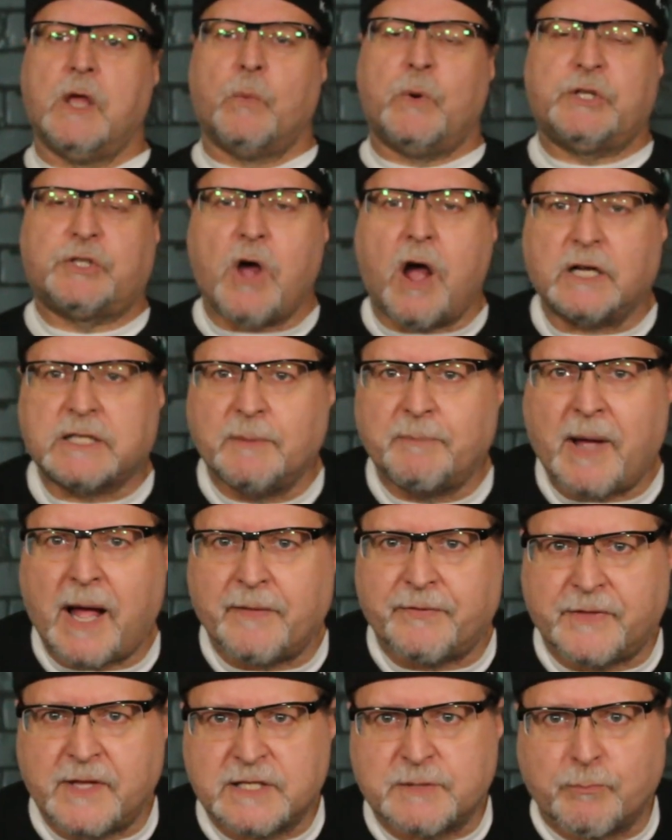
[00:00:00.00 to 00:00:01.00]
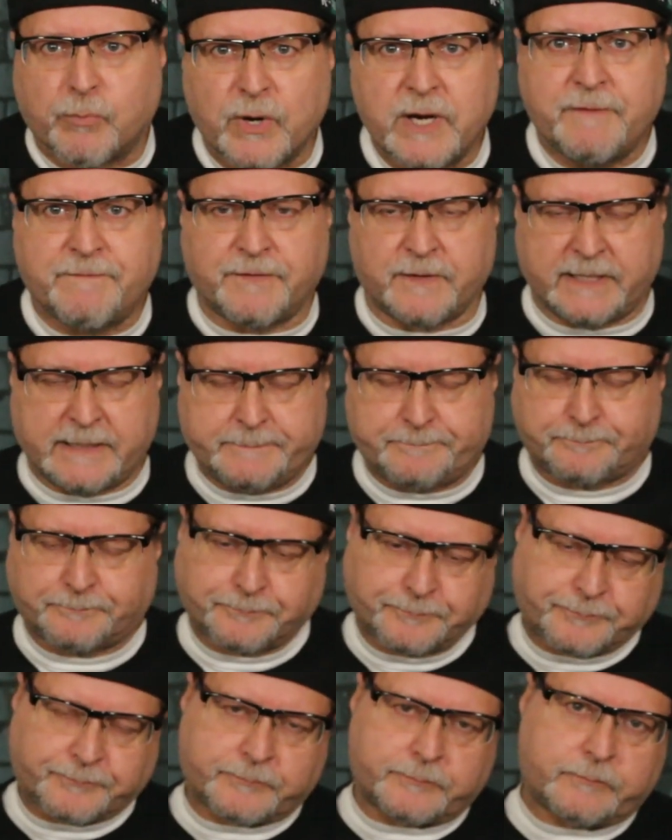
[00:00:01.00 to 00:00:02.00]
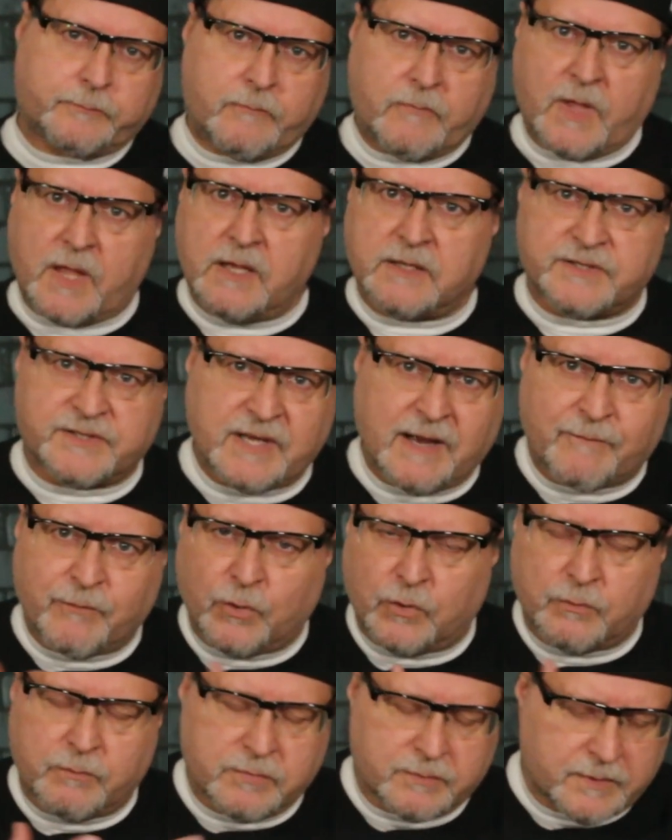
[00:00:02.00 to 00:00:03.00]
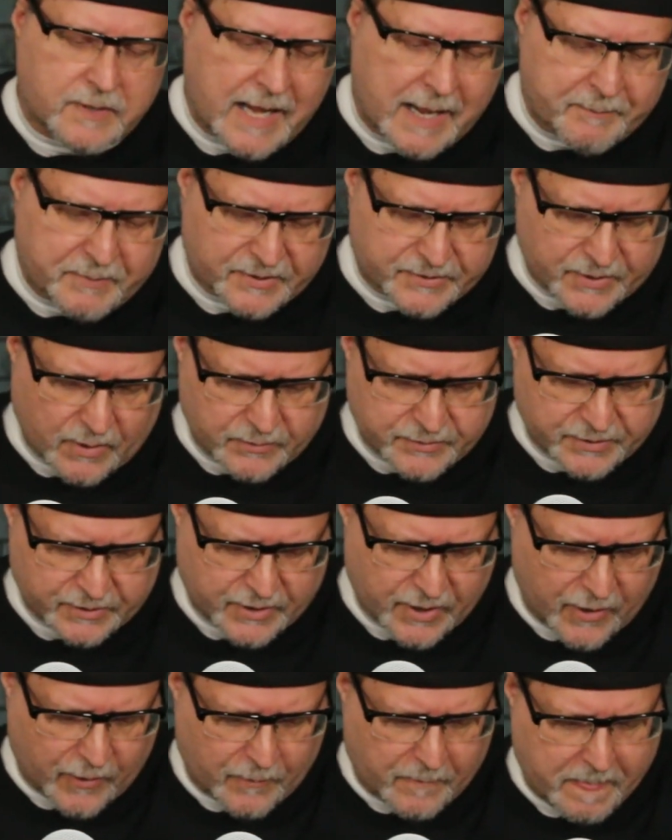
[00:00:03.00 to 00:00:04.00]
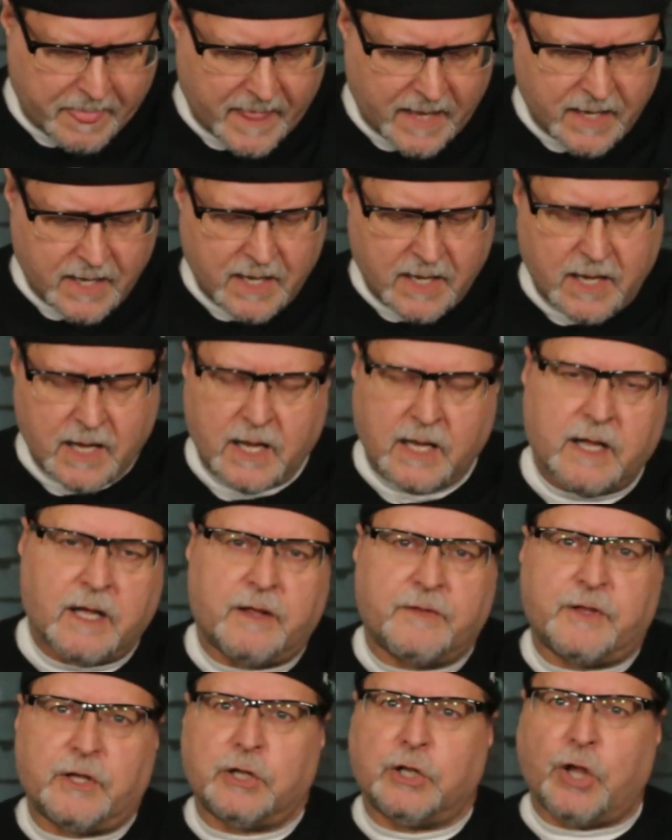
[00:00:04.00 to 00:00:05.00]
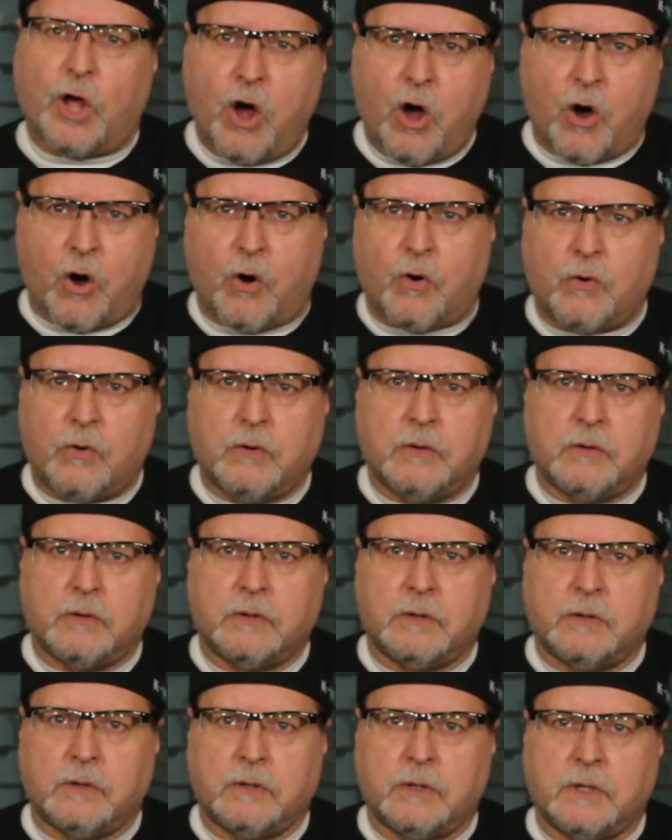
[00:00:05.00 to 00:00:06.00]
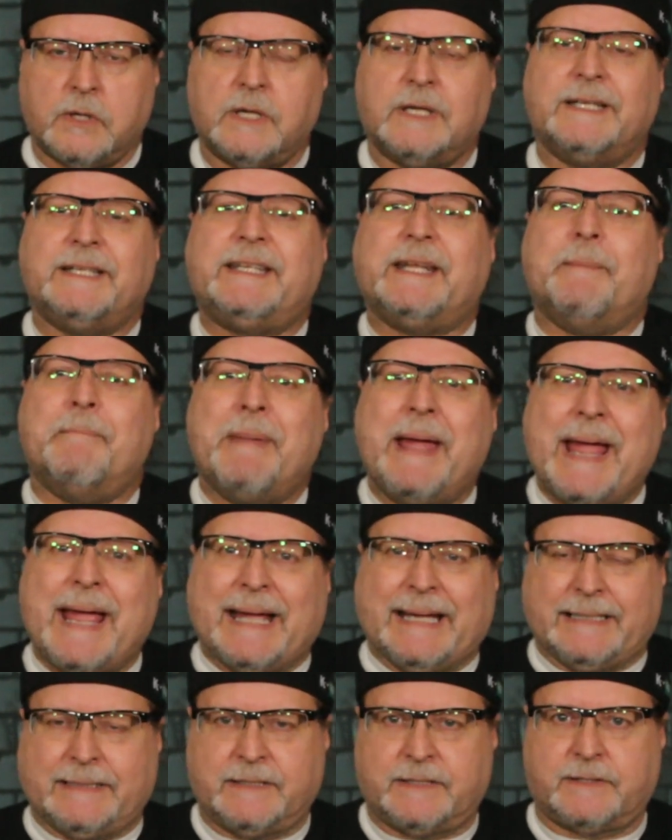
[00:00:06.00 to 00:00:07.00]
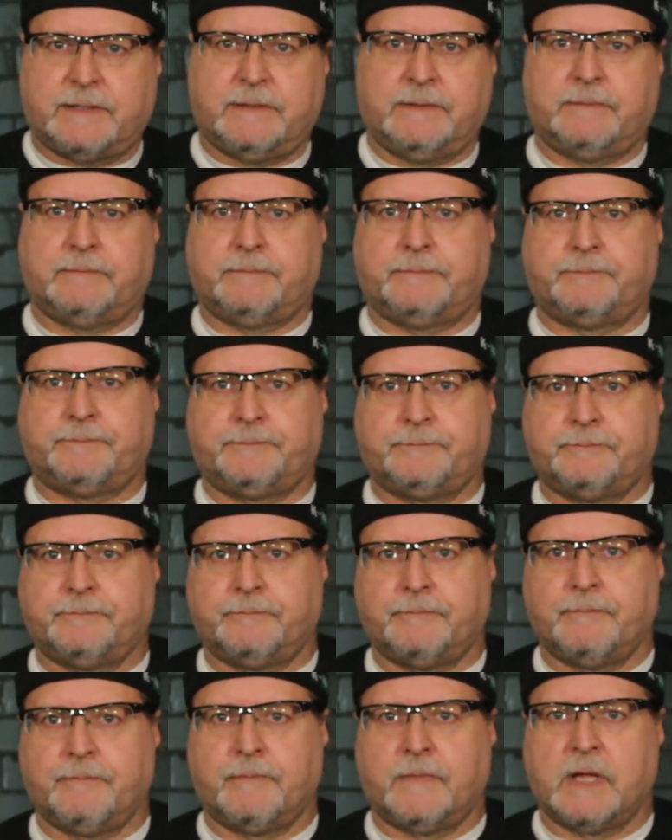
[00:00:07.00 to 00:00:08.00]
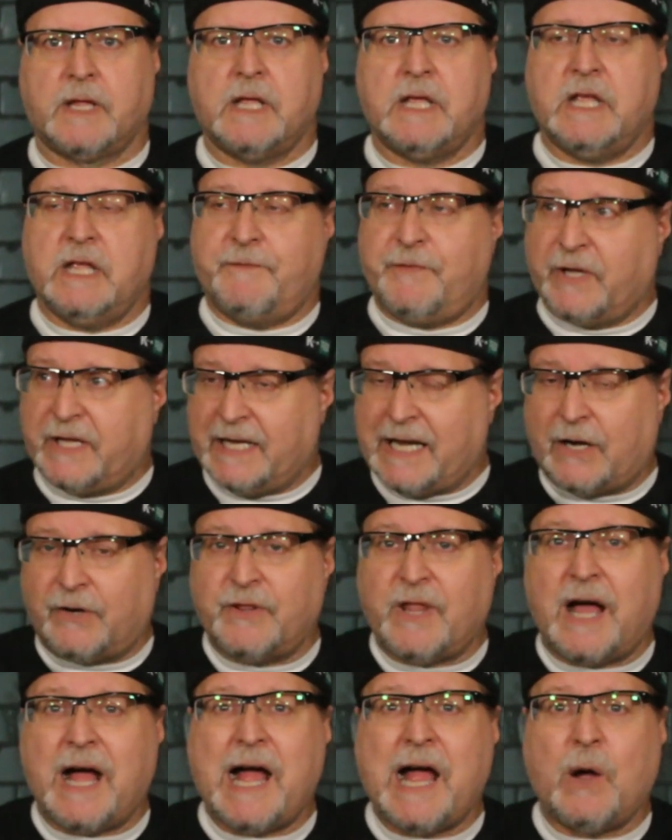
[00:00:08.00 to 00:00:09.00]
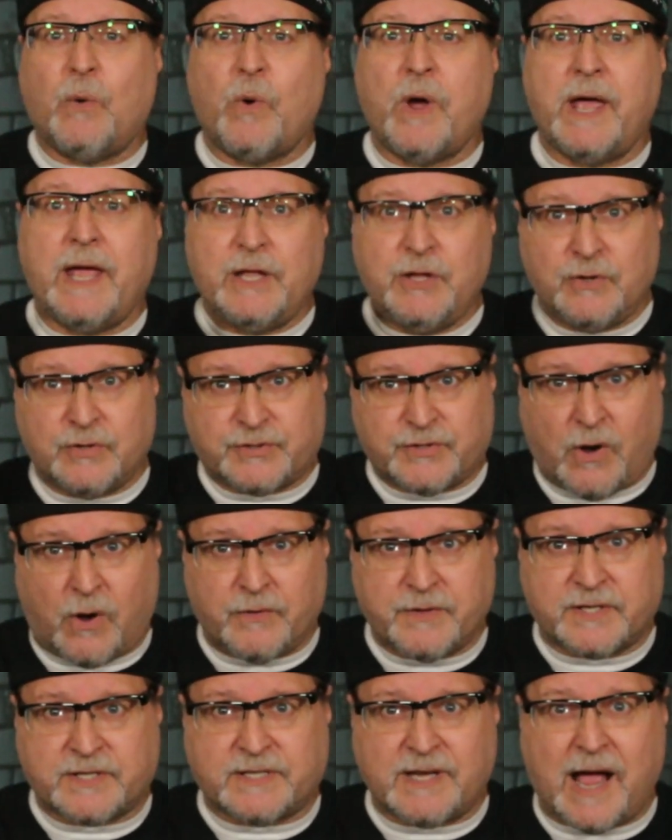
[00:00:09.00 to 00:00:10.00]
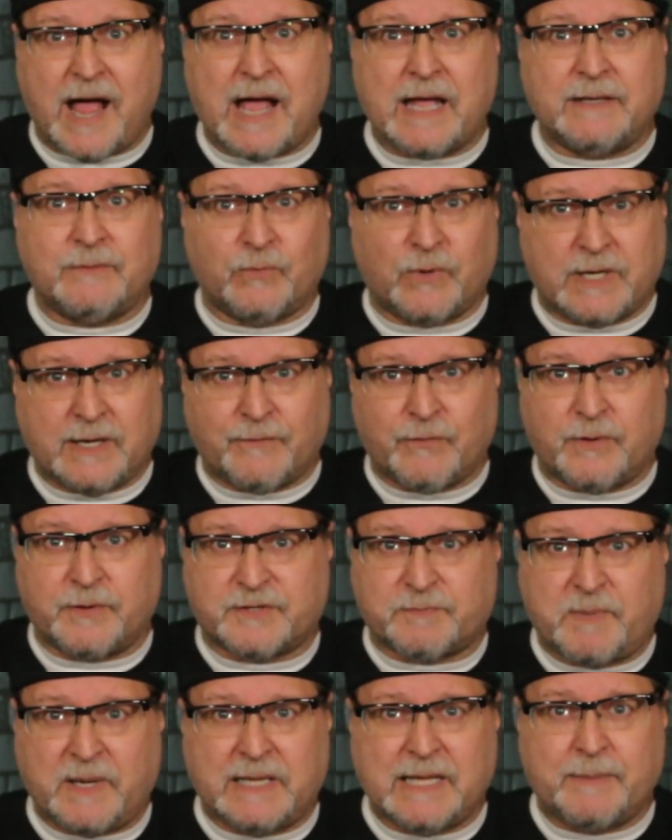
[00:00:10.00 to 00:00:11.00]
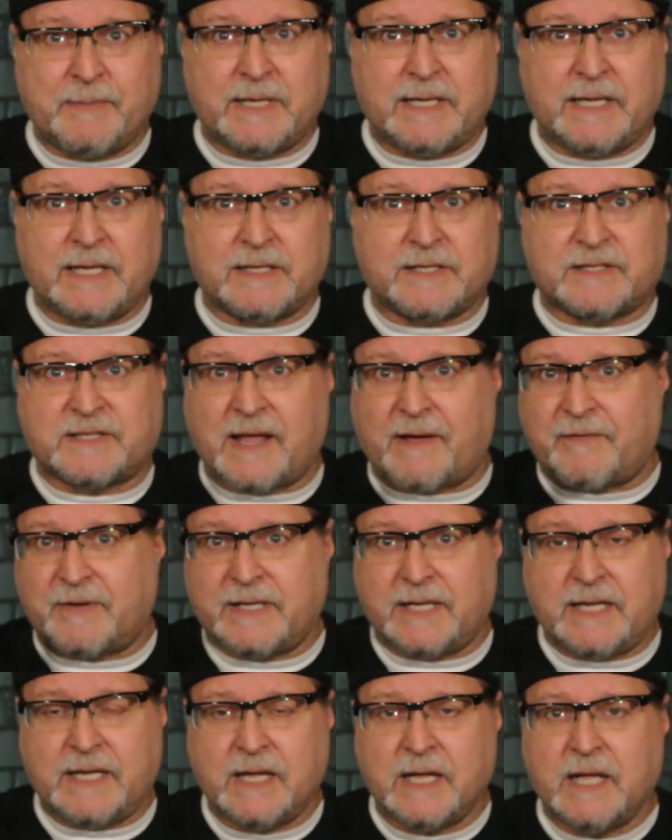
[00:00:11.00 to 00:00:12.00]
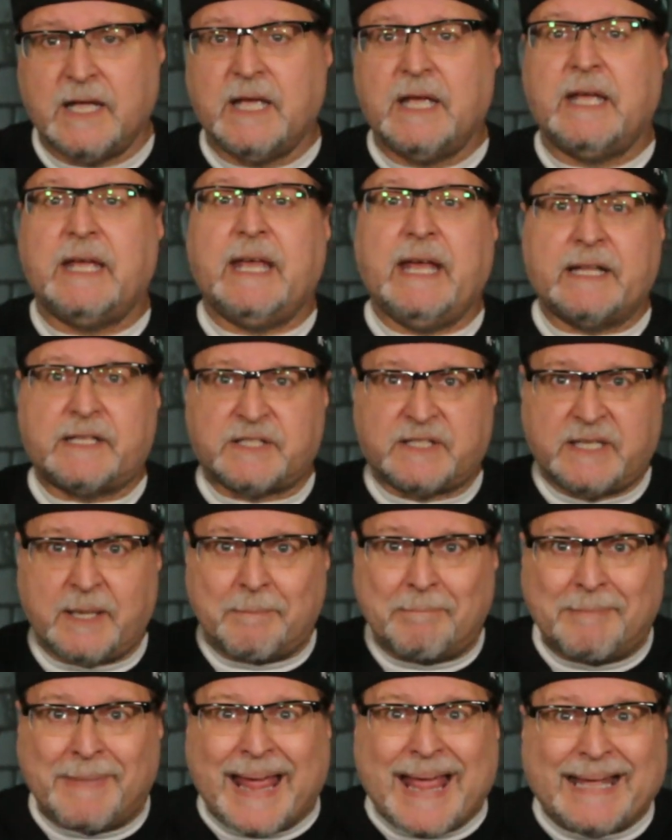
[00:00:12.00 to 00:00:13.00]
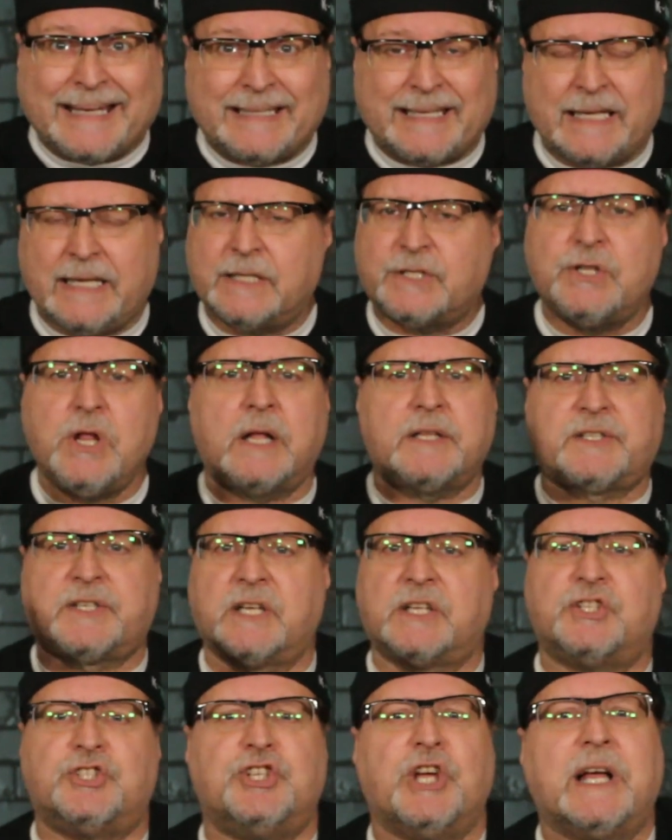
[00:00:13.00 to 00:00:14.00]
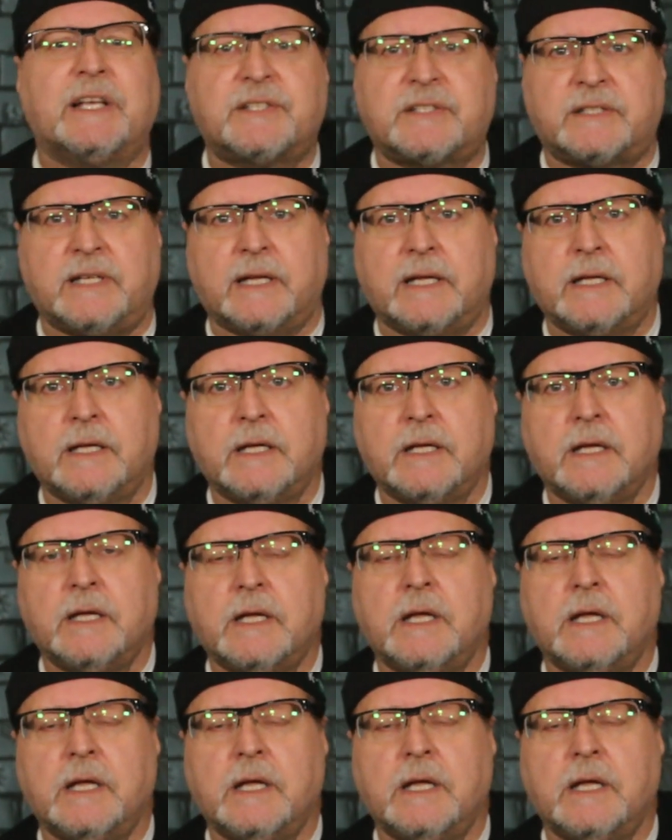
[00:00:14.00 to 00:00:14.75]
We talked about this briefly several episodes ago. The law demands. If you get out on the highway and you saw the sign, whatever the speed limit is, 70, it's demanding. It's not suggesting.